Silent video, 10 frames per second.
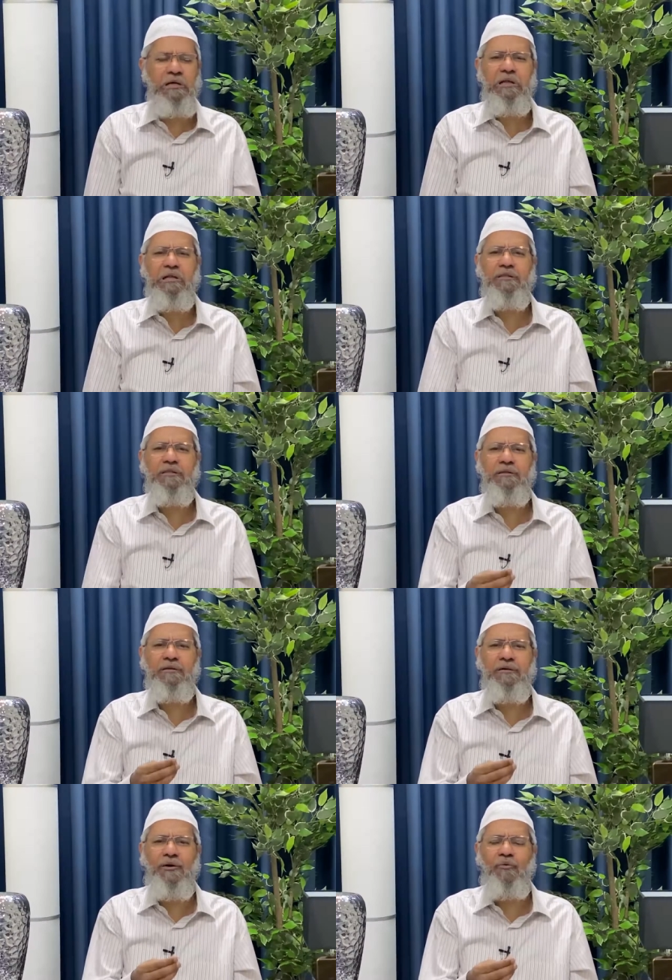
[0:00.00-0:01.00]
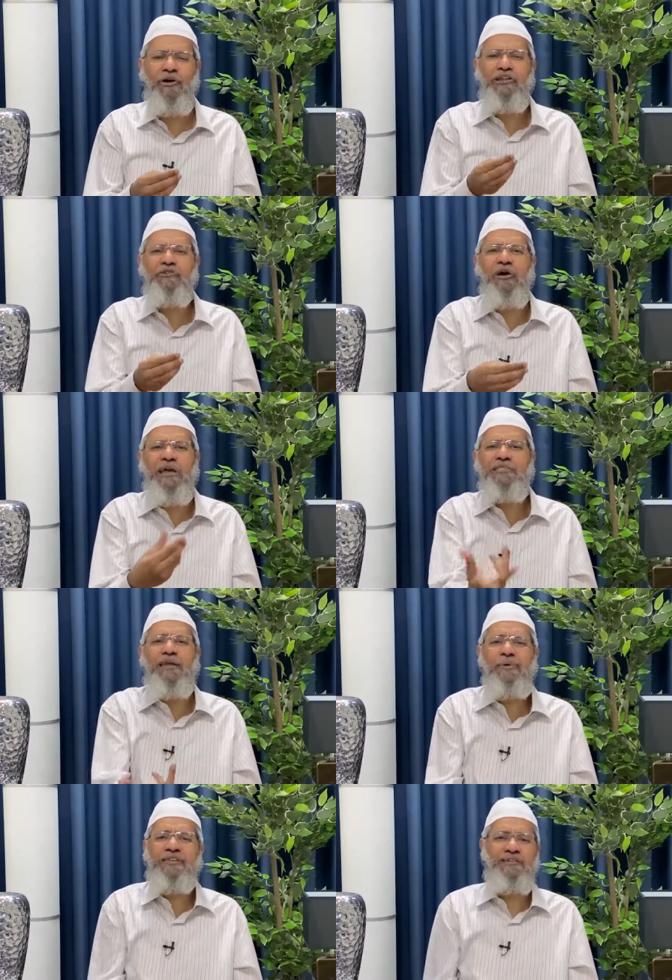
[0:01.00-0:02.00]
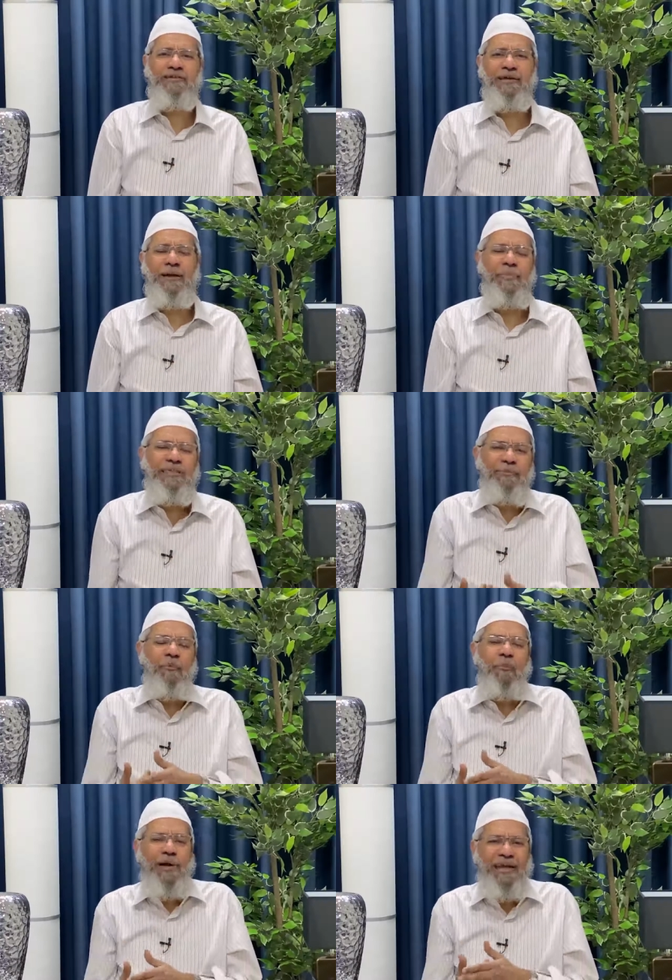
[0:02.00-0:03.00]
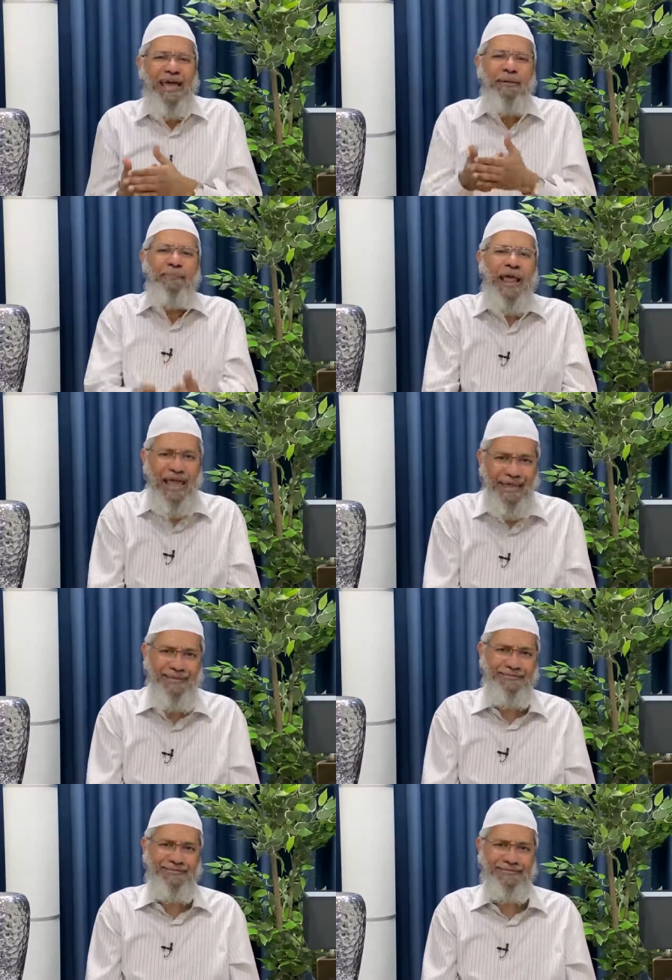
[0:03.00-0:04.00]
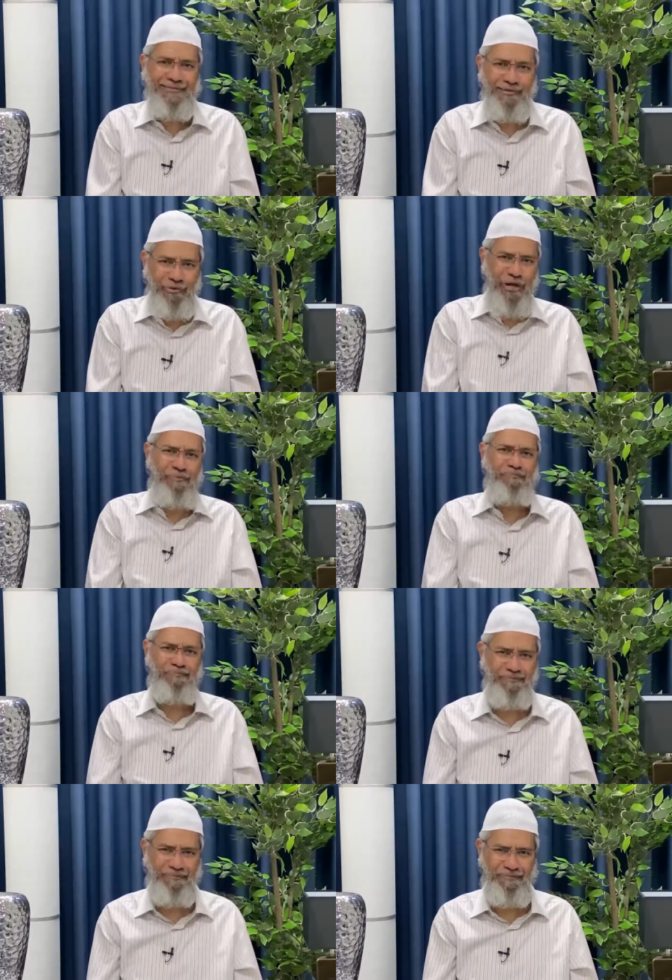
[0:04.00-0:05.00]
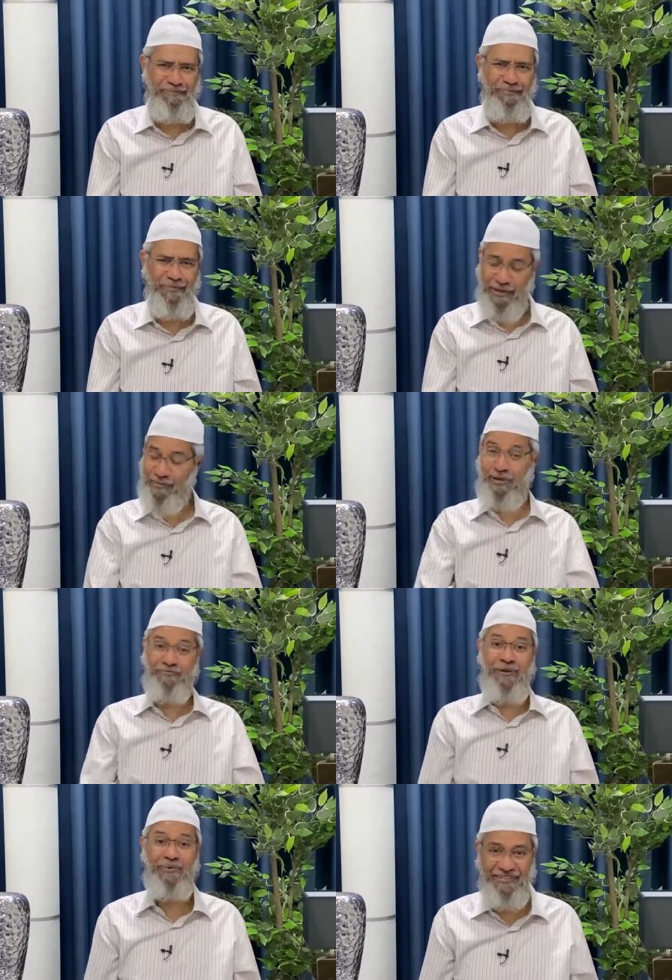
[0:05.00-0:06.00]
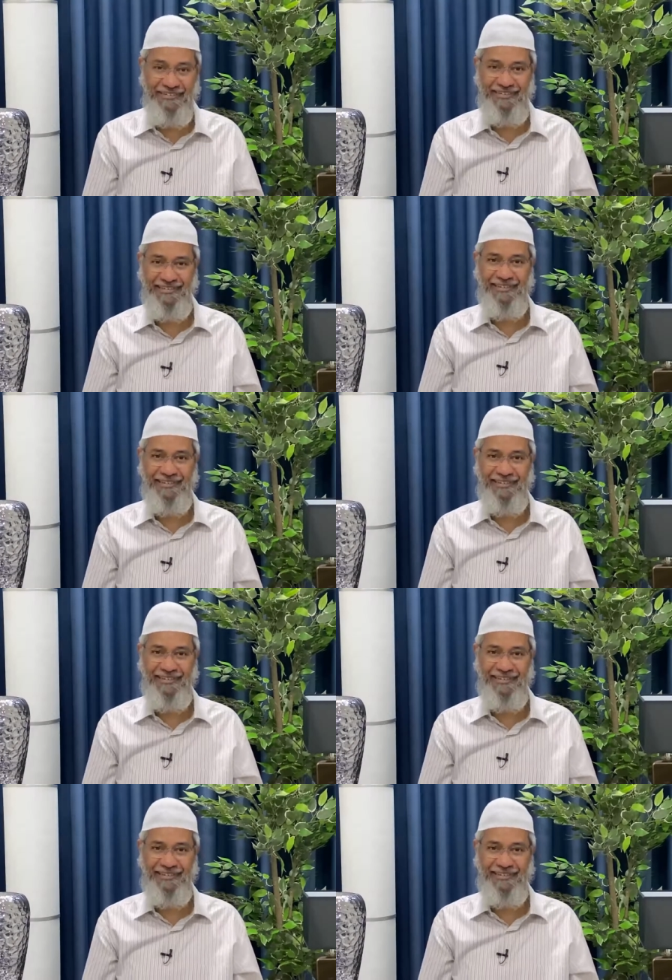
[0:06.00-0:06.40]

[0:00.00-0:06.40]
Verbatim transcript: It is. What he's talking is rubbish. But the moment I reply to him, he becomes famous.